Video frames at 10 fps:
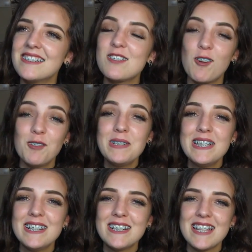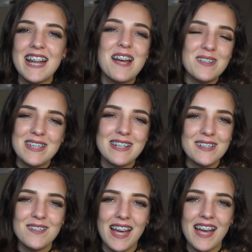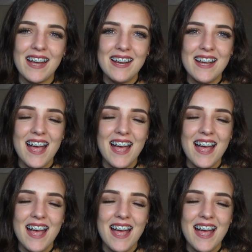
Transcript: told me that everything is okay.